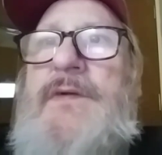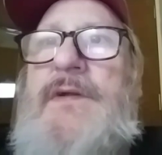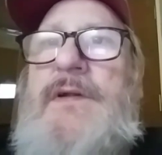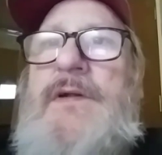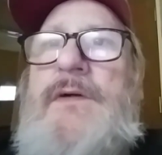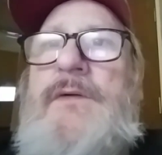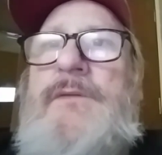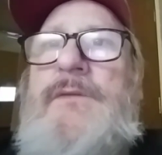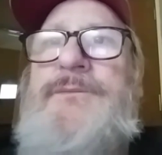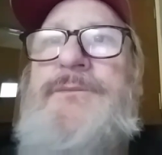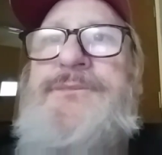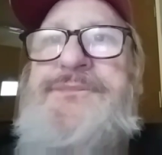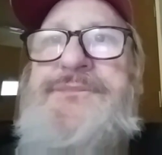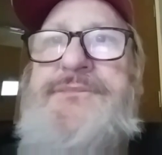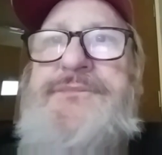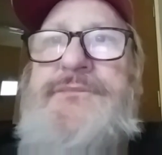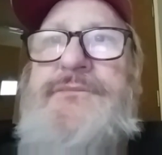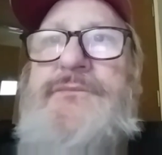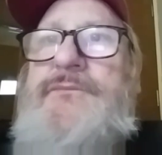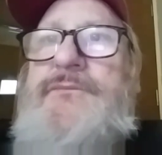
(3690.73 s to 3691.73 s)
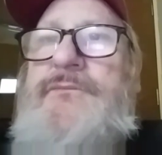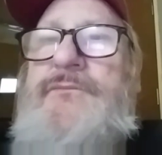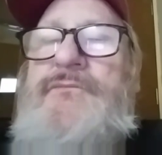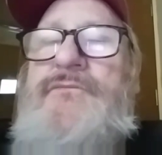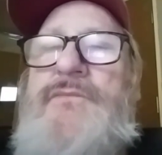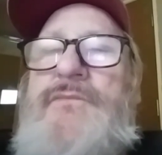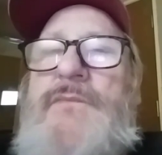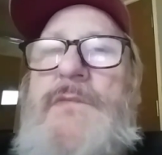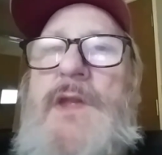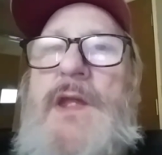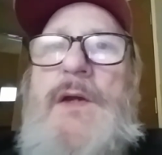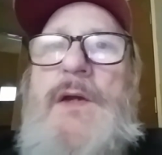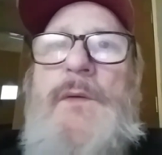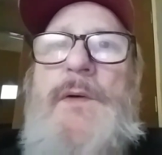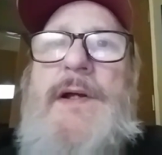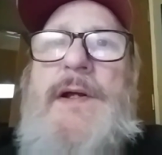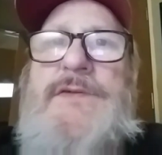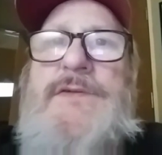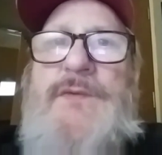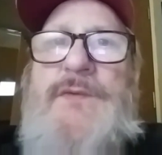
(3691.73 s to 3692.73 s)
you,
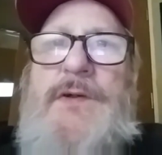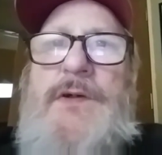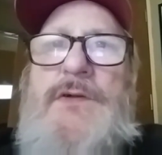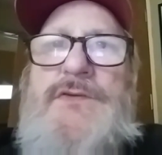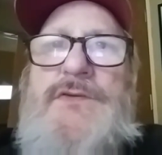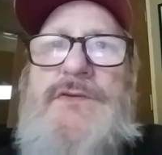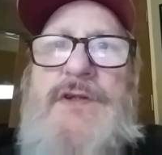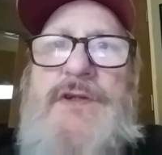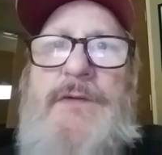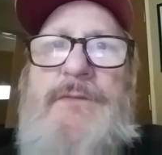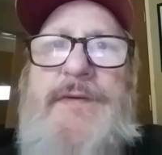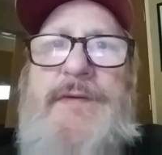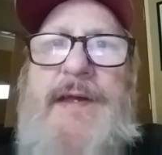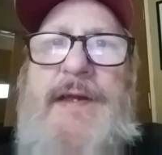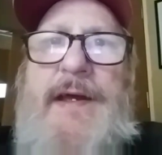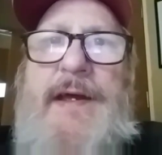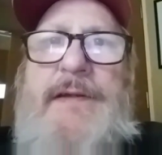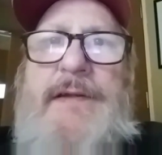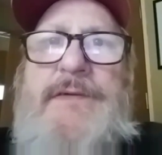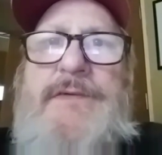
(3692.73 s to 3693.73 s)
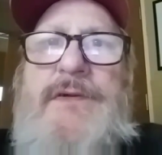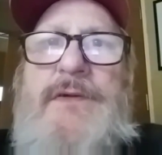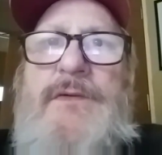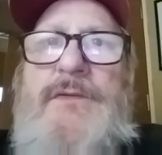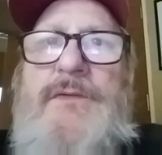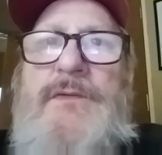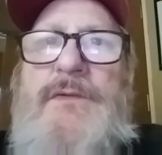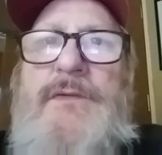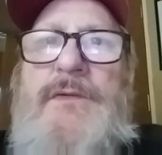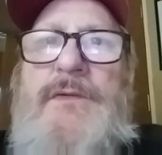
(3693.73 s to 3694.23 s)
Anyway, that's what goes on with that. So